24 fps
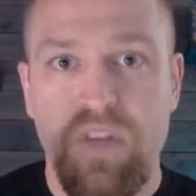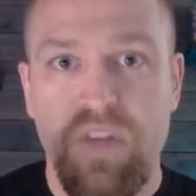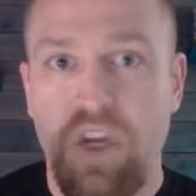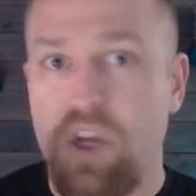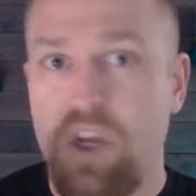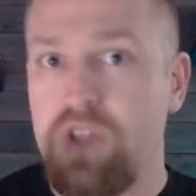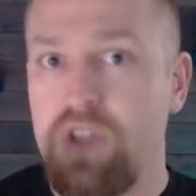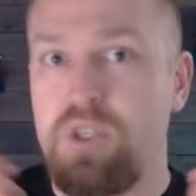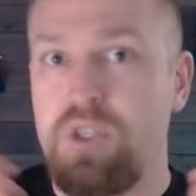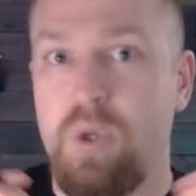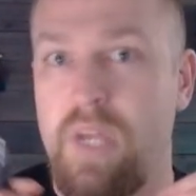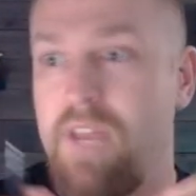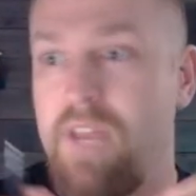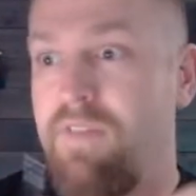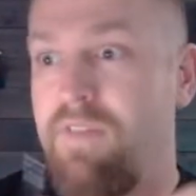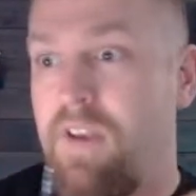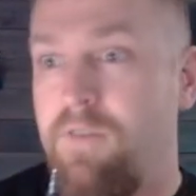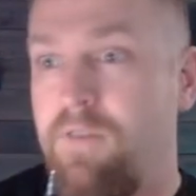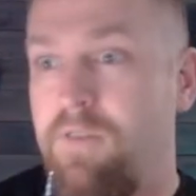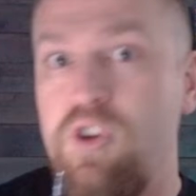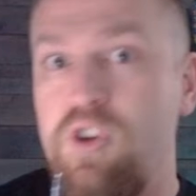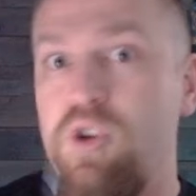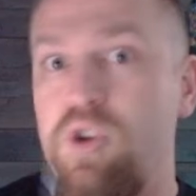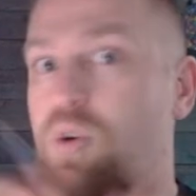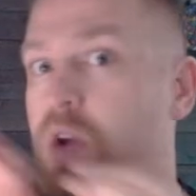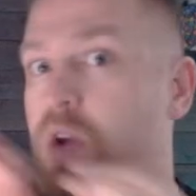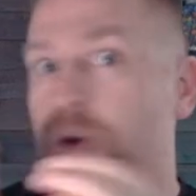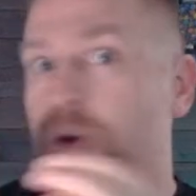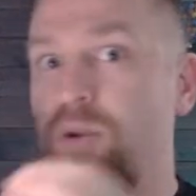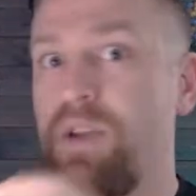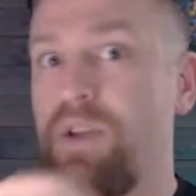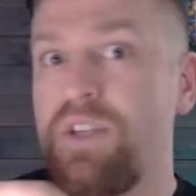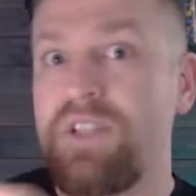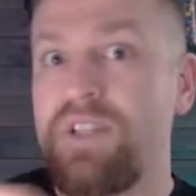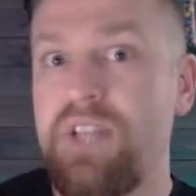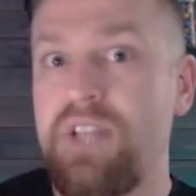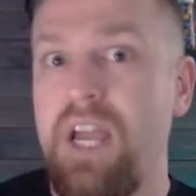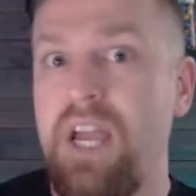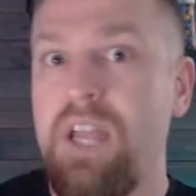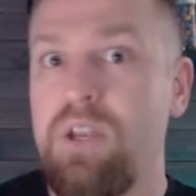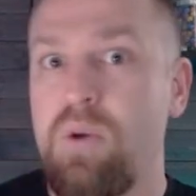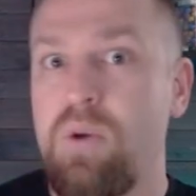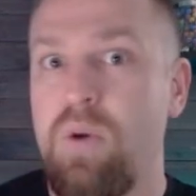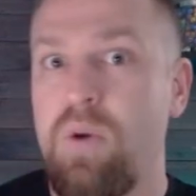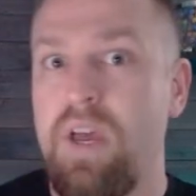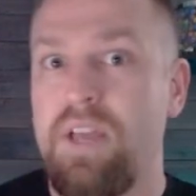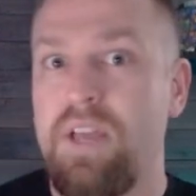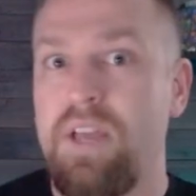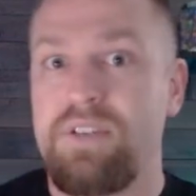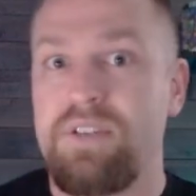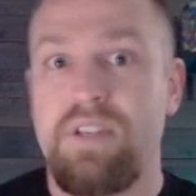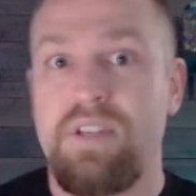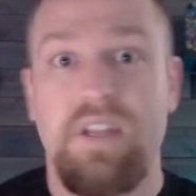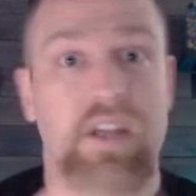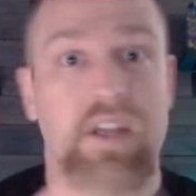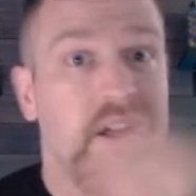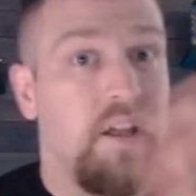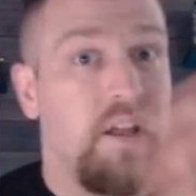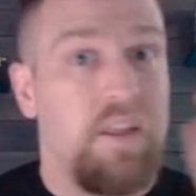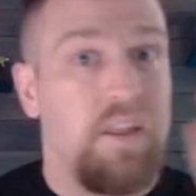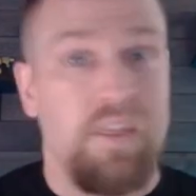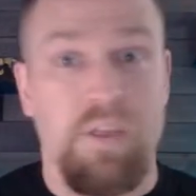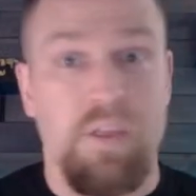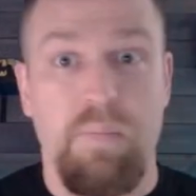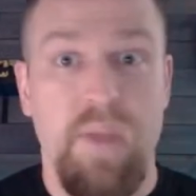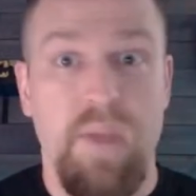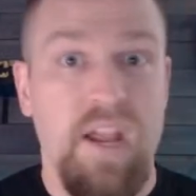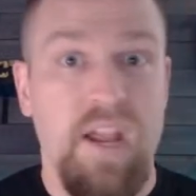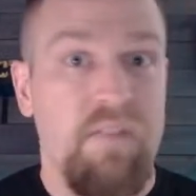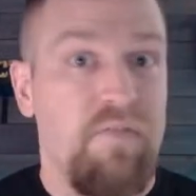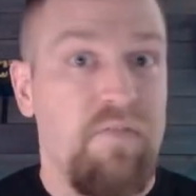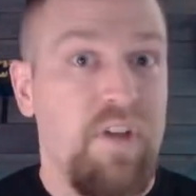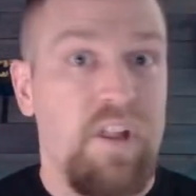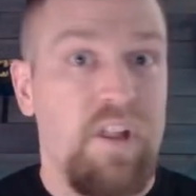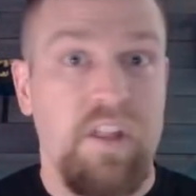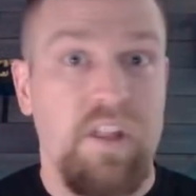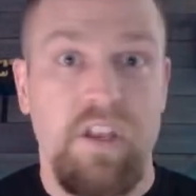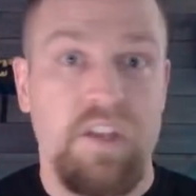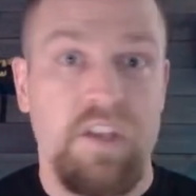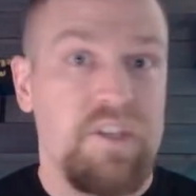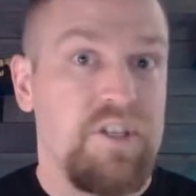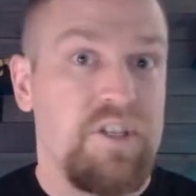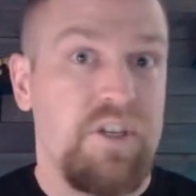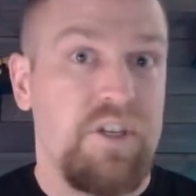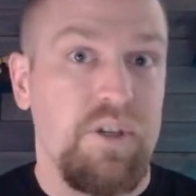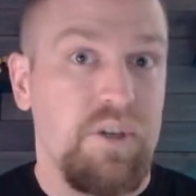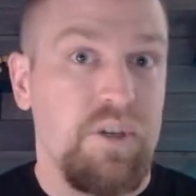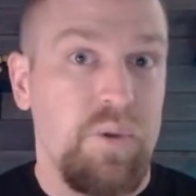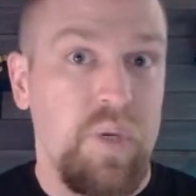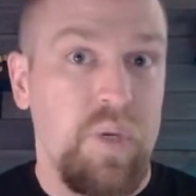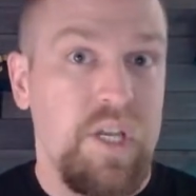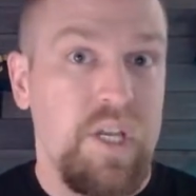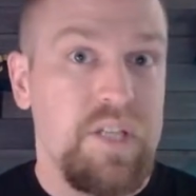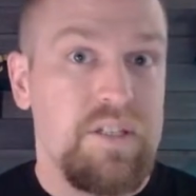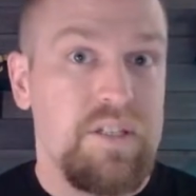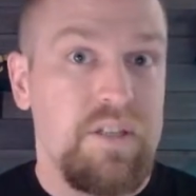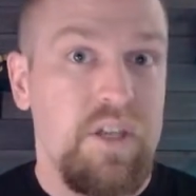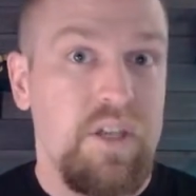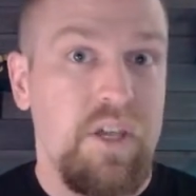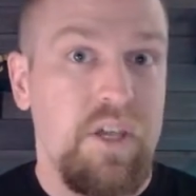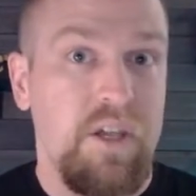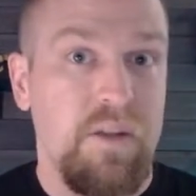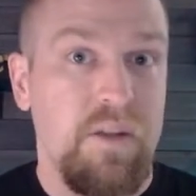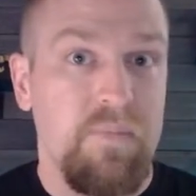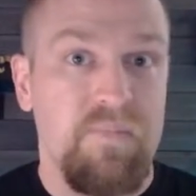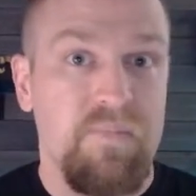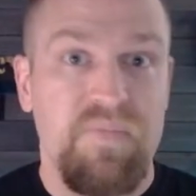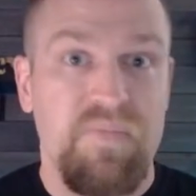So even if you do go do this side quest, the main villain is still doing his thing.